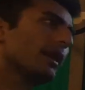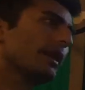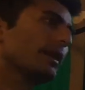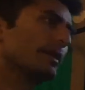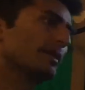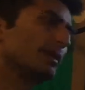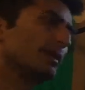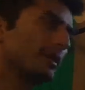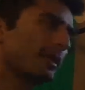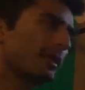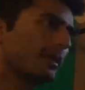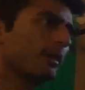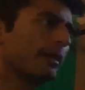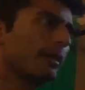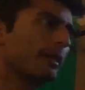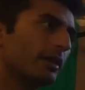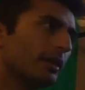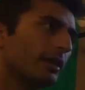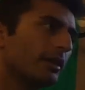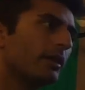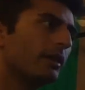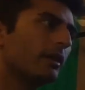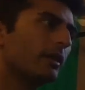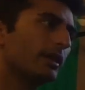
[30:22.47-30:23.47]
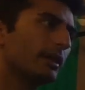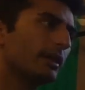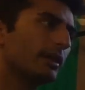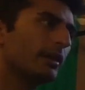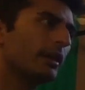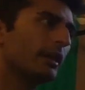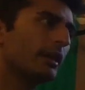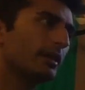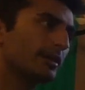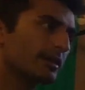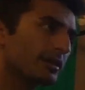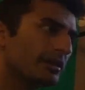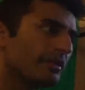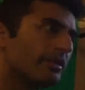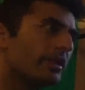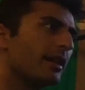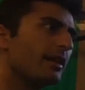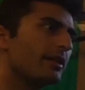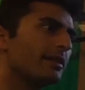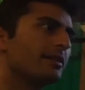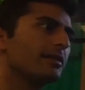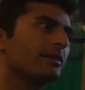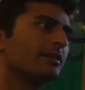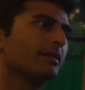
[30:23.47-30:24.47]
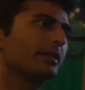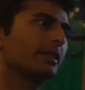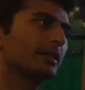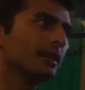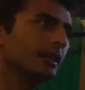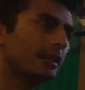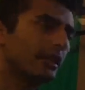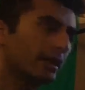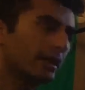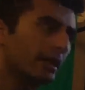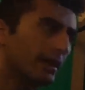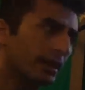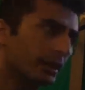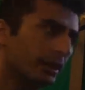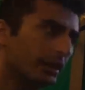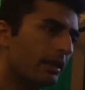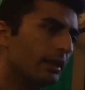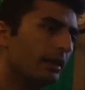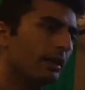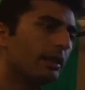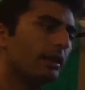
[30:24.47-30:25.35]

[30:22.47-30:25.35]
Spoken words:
threatened or out of touch, or they know more. And,